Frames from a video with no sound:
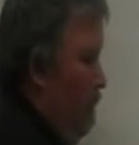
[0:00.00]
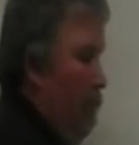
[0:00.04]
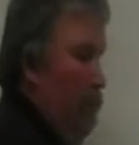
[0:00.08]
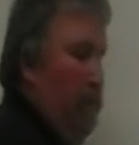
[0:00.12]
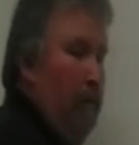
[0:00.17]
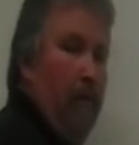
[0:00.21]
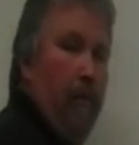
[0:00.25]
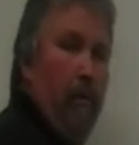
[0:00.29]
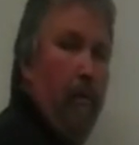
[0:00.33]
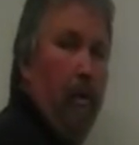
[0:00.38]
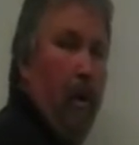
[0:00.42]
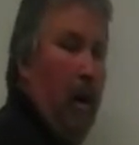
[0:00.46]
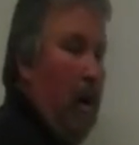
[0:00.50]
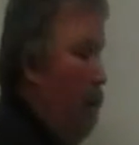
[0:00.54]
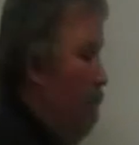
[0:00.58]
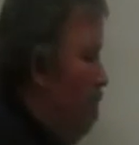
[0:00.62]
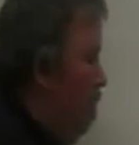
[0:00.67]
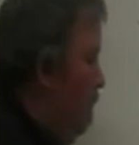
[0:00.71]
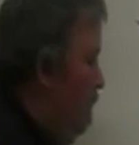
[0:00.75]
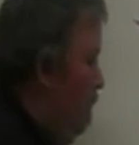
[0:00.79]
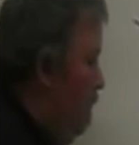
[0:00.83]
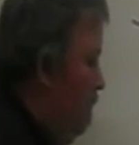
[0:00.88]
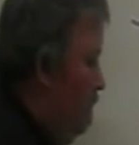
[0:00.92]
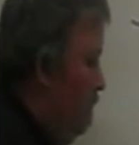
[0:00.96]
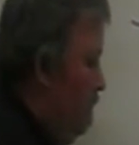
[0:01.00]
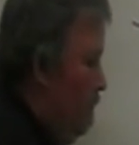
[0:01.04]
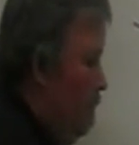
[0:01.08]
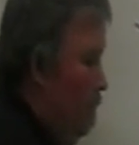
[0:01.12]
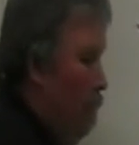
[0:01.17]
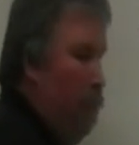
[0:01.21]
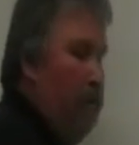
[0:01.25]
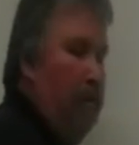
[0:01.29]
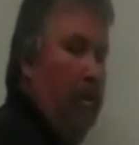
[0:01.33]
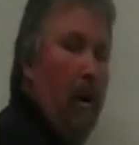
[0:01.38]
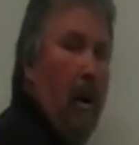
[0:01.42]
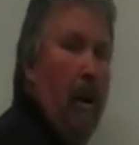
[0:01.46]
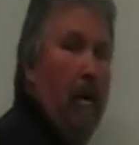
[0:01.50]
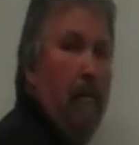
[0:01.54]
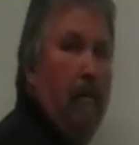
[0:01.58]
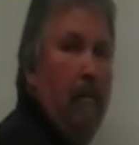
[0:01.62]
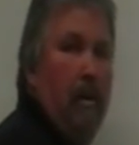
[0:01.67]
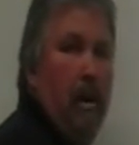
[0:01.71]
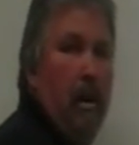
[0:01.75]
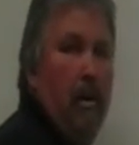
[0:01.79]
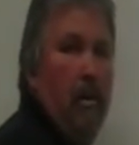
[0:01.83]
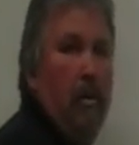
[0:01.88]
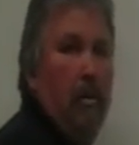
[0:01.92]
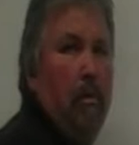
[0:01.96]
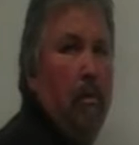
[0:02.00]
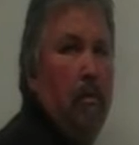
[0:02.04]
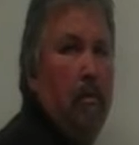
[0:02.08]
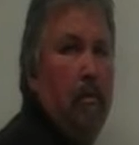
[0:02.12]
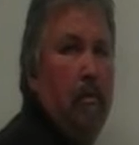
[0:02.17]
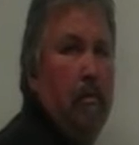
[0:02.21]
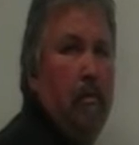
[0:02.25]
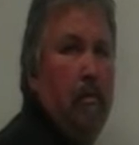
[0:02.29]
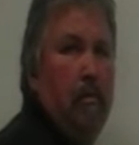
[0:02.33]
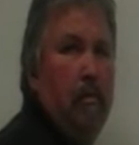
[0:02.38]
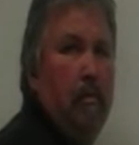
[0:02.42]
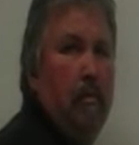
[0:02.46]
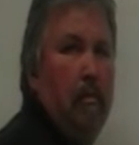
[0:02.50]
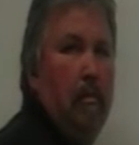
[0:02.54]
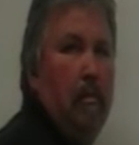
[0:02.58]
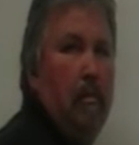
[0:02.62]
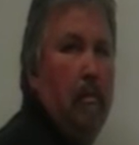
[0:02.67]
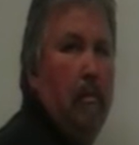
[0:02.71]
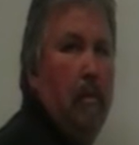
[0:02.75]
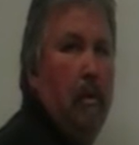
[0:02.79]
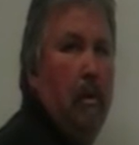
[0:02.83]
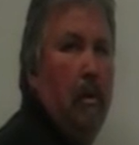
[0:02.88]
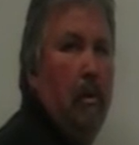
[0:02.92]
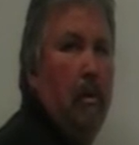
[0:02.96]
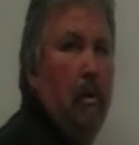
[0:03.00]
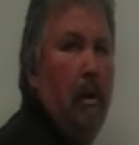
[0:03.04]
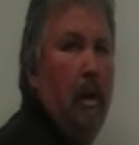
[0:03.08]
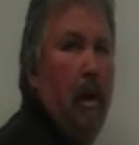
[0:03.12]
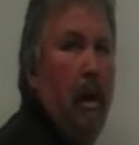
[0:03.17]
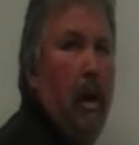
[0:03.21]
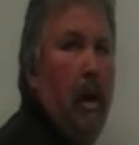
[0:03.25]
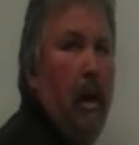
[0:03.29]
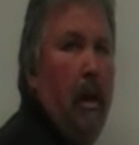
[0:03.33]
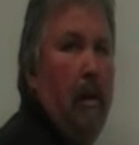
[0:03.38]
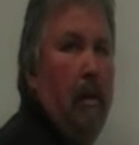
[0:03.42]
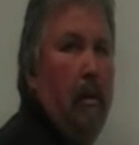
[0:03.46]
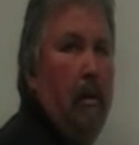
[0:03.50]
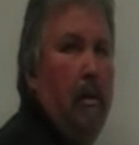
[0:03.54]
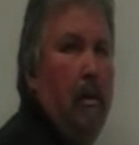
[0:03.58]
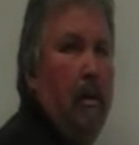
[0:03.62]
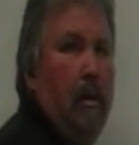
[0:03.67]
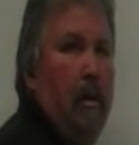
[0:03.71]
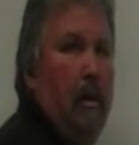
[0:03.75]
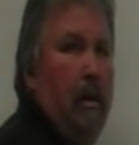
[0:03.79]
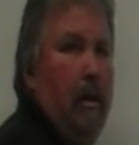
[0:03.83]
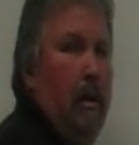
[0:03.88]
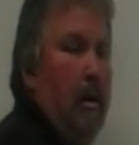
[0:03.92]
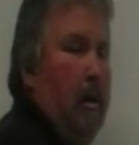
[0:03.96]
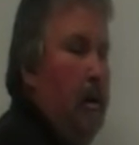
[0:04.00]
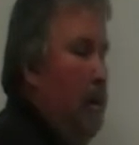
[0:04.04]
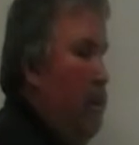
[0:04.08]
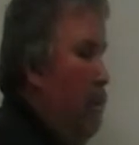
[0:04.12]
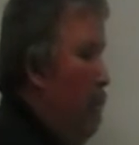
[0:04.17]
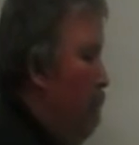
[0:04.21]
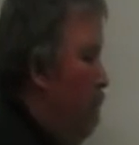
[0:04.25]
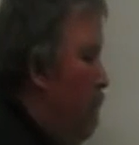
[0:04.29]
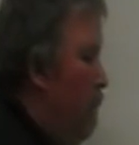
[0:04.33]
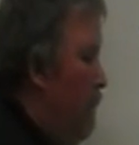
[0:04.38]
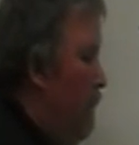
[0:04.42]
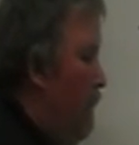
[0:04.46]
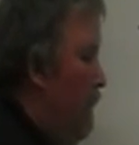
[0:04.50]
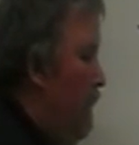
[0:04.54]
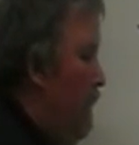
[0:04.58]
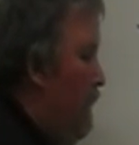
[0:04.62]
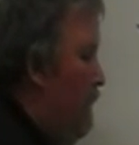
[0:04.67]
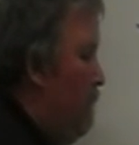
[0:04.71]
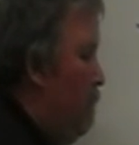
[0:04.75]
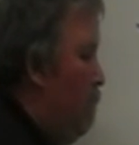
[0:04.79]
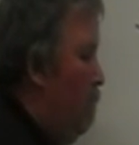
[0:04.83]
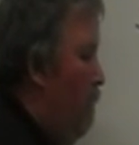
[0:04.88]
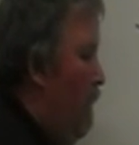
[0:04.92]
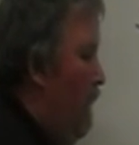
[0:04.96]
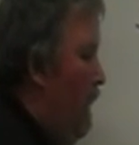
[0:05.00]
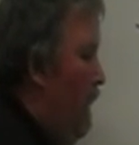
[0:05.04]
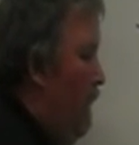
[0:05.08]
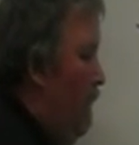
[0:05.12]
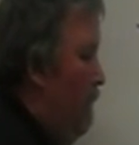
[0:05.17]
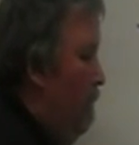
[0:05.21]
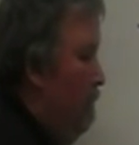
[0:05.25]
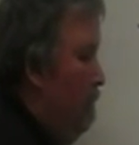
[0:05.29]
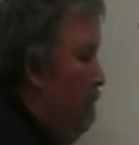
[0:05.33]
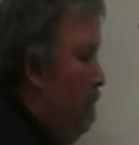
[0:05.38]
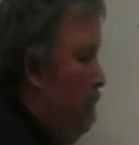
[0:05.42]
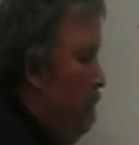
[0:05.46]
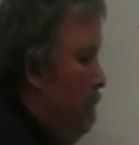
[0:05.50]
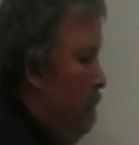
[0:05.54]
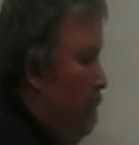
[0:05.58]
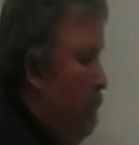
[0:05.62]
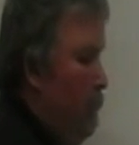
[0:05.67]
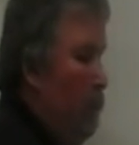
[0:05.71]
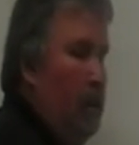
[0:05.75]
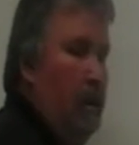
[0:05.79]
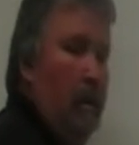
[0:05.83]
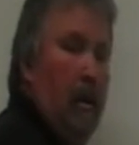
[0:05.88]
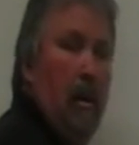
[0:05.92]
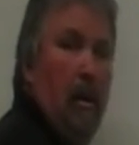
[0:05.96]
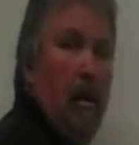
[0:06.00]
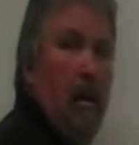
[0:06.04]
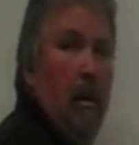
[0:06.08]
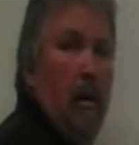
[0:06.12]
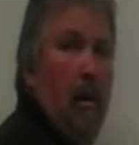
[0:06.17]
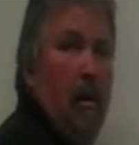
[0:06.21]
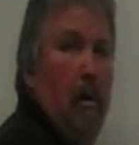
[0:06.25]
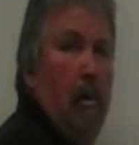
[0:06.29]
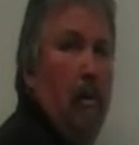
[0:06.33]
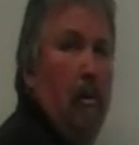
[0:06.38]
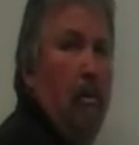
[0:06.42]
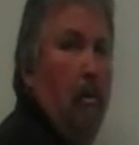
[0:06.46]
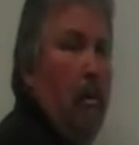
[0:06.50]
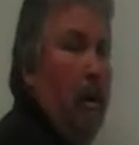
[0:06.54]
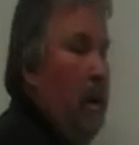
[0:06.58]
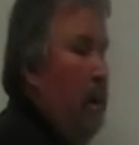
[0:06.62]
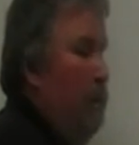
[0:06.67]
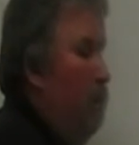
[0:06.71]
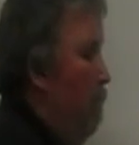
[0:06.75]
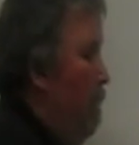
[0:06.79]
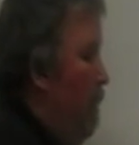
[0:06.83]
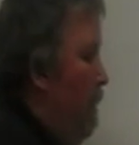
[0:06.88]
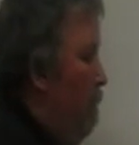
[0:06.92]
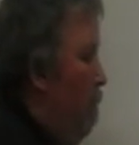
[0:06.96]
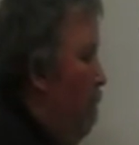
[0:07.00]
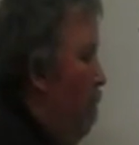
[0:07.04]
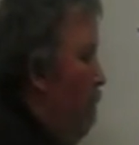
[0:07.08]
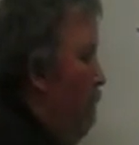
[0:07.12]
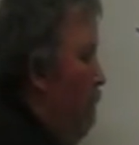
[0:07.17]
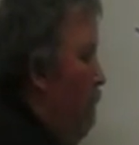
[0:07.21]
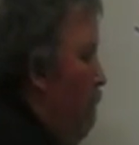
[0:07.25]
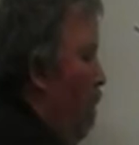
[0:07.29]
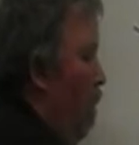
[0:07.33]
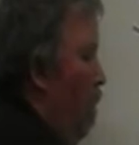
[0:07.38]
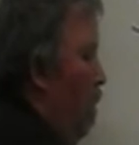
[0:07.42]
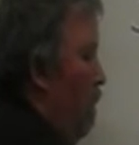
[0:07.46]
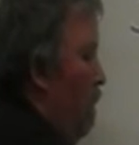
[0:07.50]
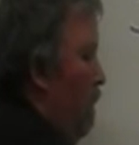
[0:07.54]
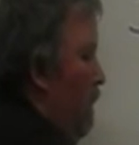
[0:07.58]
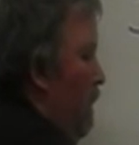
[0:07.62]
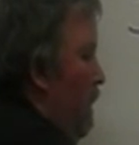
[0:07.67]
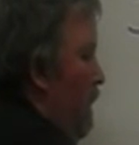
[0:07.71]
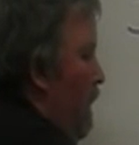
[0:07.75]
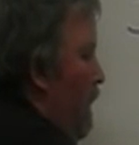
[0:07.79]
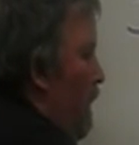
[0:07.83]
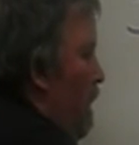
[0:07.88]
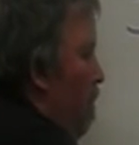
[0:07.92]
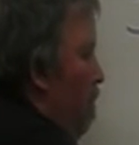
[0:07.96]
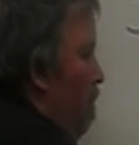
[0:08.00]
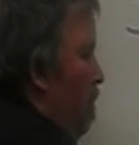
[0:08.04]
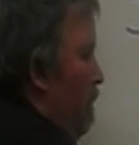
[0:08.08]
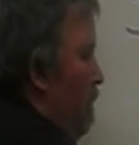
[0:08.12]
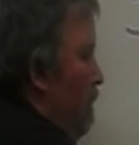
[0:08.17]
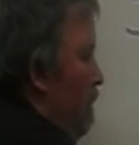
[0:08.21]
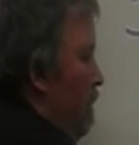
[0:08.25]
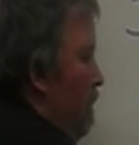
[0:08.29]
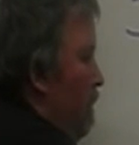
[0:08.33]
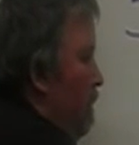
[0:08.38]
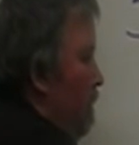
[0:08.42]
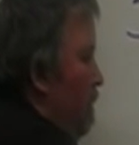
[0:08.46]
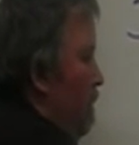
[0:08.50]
from the front view, okay? But guess what? When we roll it up